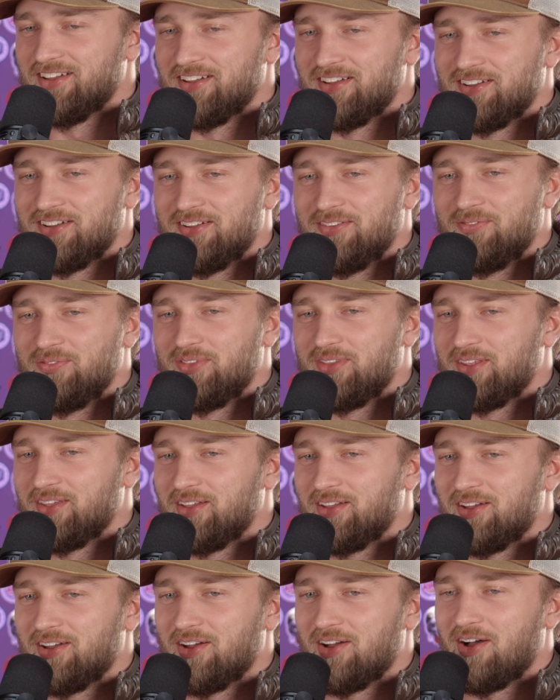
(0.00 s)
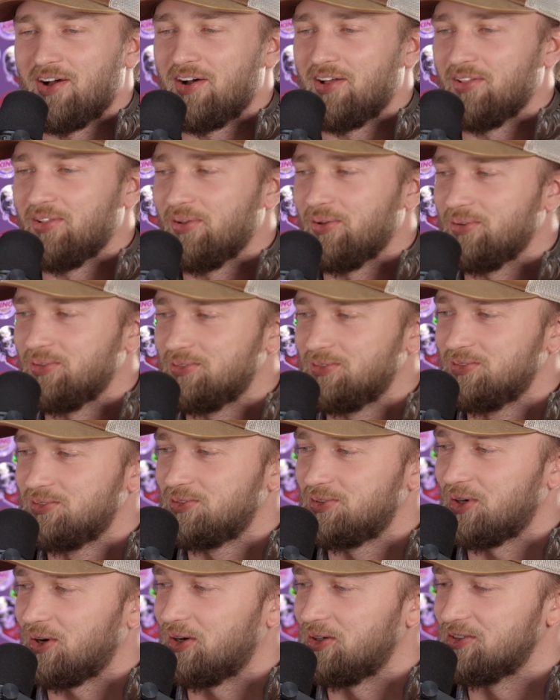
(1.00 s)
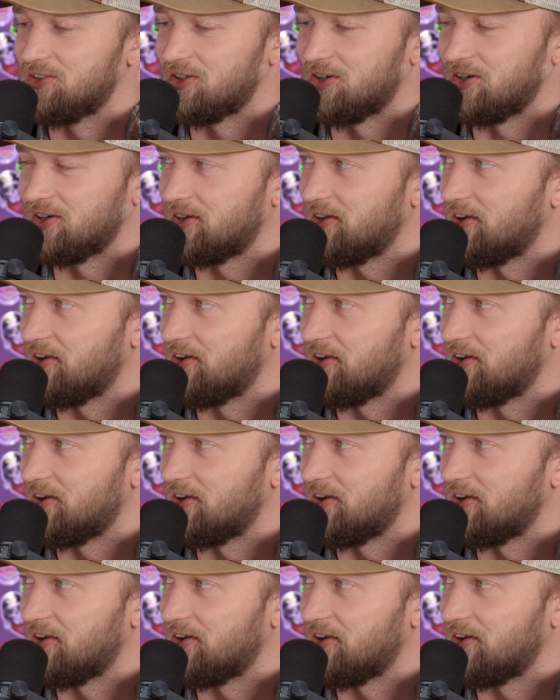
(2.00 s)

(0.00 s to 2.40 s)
uh, a hollow Charizard